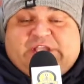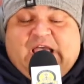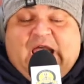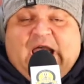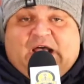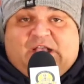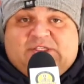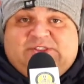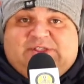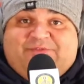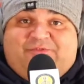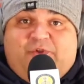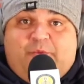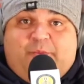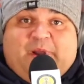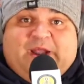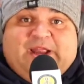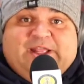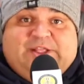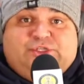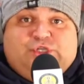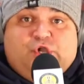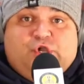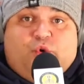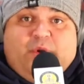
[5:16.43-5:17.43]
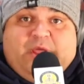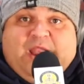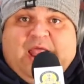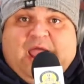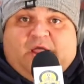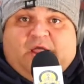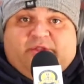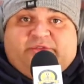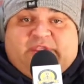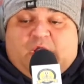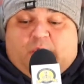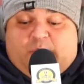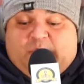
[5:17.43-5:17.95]
How's everybody doing
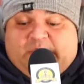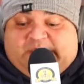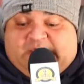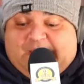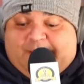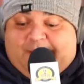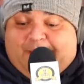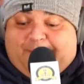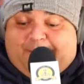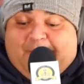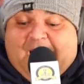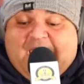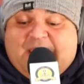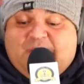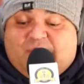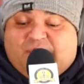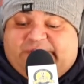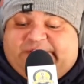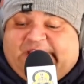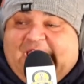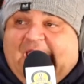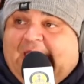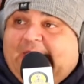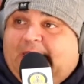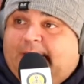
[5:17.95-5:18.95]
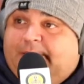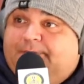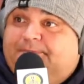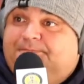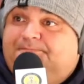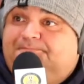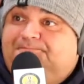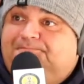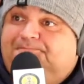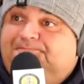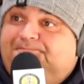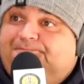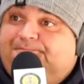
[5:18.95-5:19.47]
out there with them? Mine are dead.
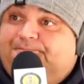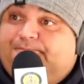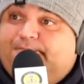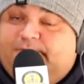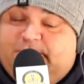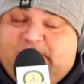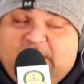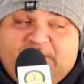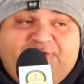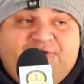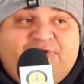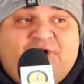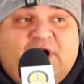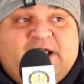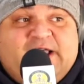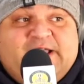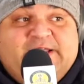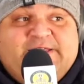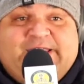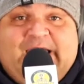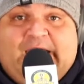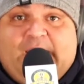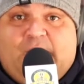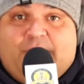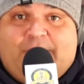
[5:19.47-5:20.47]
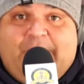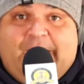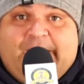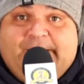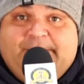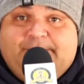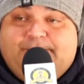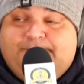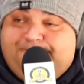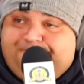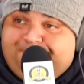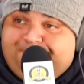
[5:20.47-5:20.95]
They're fucking dead already.